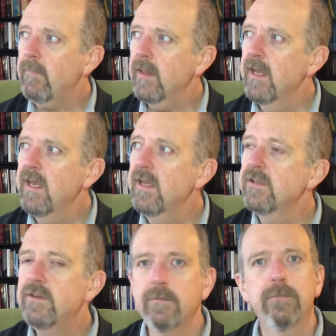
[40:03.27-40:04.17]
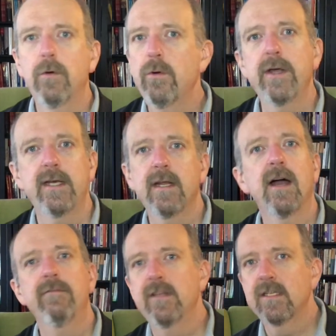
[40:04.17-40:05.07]
is devoid
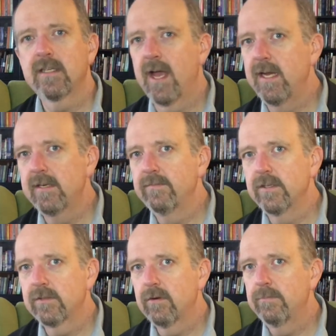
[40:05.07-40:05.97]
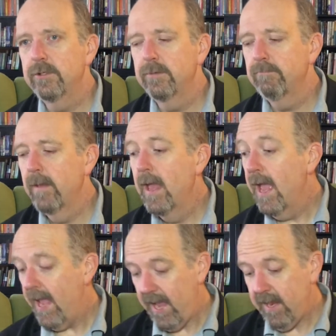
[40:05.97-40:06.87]
of this kind of description.
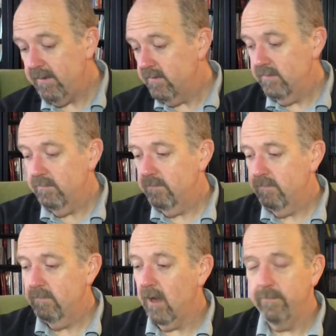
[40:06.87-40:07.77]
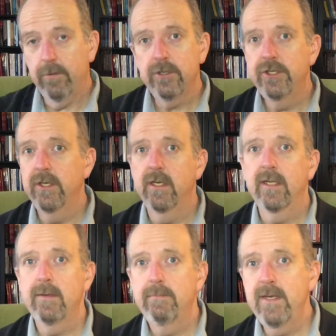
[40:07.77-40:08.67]
And
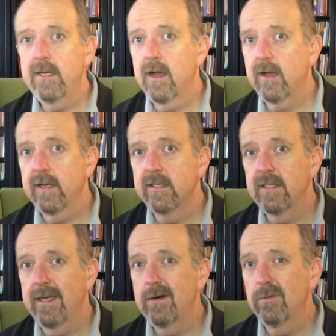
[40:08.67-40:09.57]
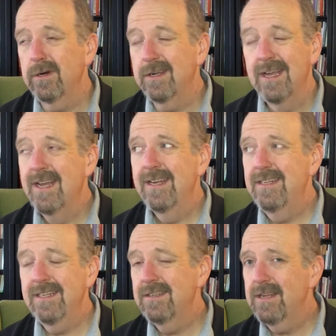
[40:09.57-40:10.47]
unfortunately, Peacock in his later work
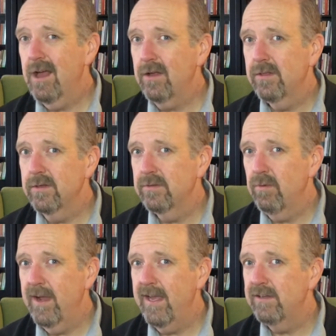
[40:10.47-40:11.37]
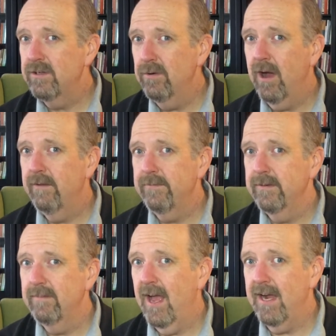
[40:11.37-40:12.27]
didn't talk this way too
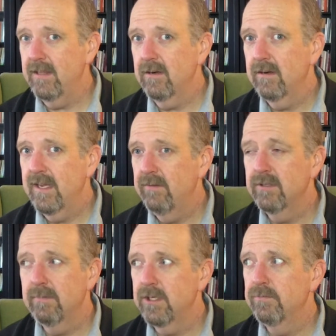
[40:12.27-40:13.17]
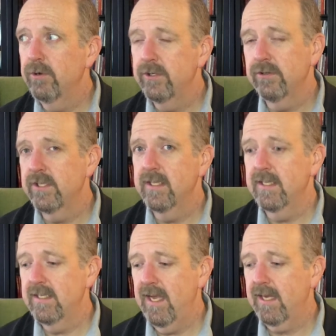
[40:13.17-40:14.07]
often either. He was much more interested in the
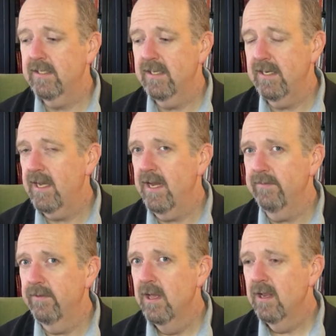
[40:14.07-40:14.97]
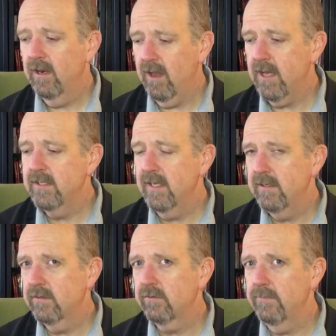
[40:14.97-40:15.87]
text, and he kind of lost that
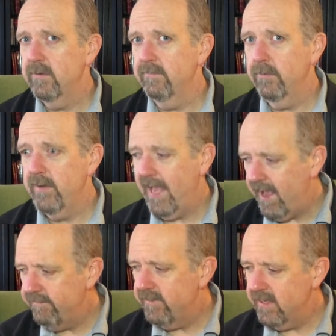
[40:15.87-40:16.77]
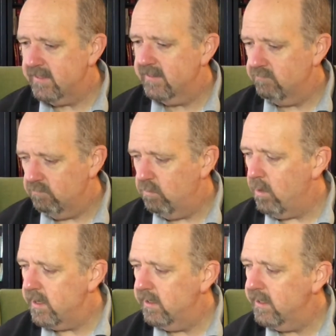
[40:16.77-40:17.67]
descriptive. But we have this
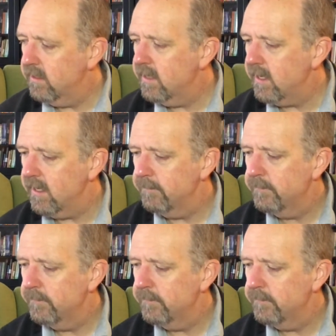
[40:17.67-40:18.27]
one little nugget